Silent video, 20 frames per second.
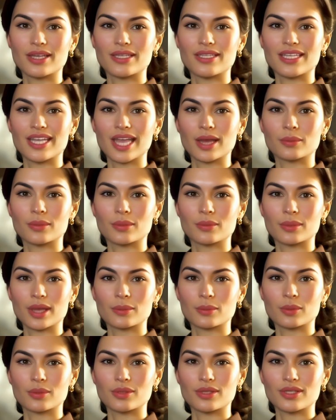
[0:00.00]
to keep the
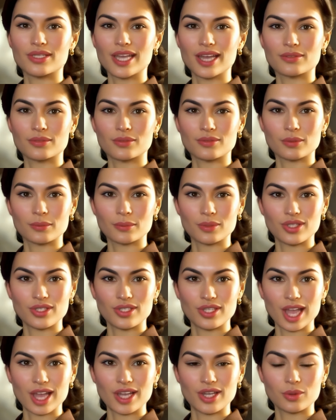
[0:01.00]
people safe from the
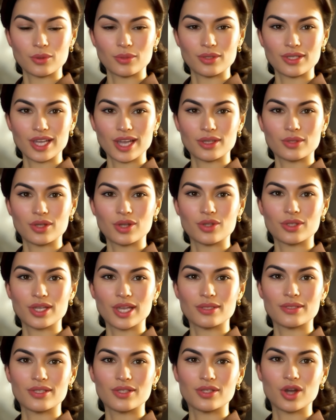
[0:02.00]
shadows that lurk
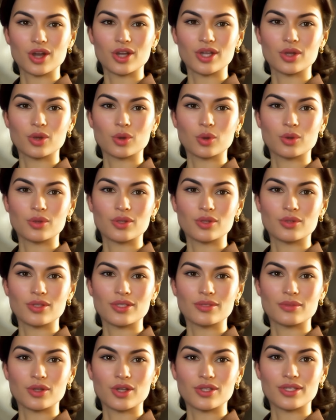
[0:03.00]
in the dark
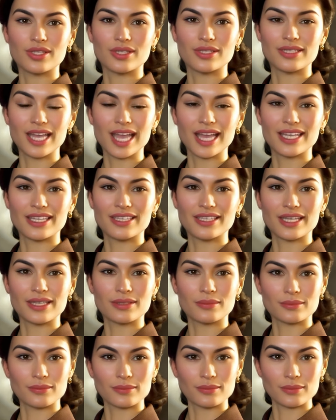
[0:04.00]
corners of our society.